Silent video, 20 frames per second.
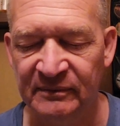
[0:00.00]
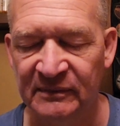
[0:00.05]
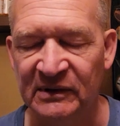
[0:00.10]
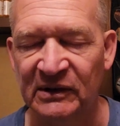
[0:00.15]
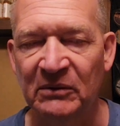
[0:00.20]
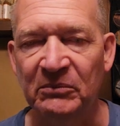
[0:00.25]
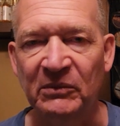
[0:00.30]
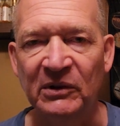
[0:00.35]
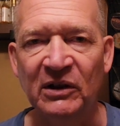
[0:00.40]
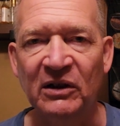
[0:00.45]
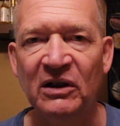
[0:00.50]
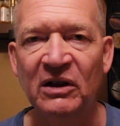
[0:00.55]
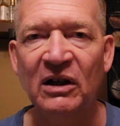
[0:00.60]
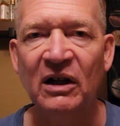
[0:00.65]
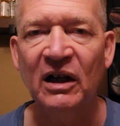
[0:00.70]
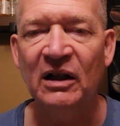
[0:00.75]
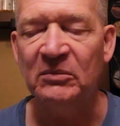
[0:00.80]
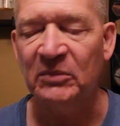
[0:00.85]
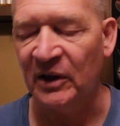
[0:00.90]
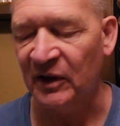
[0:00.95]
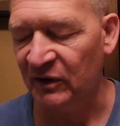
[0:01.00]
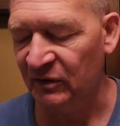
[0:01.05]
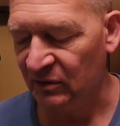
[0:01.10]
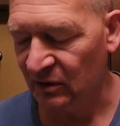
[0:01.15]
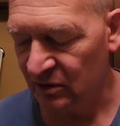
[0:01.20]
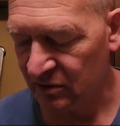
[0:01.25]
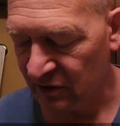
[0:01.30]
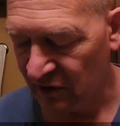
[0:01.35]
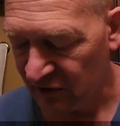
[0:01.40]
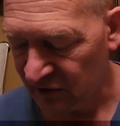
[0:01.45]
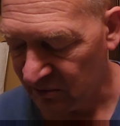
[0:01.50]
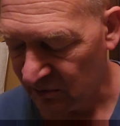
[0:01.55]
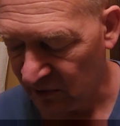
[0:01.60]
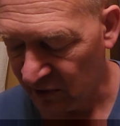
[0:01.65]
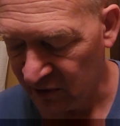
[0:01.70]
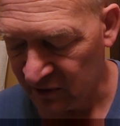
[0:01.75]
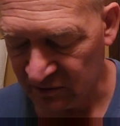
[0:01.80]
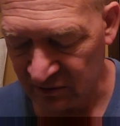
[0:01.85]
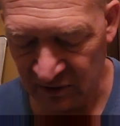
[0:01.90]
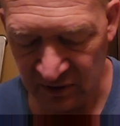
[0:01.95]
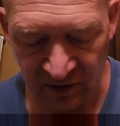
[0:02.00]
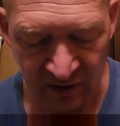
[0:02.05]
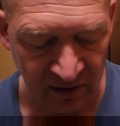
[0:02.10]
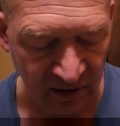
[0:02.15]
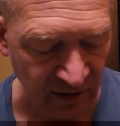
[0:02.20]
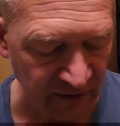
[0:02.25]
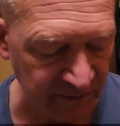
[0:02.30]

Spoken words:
I'm caught in my throat this morning. Ugh.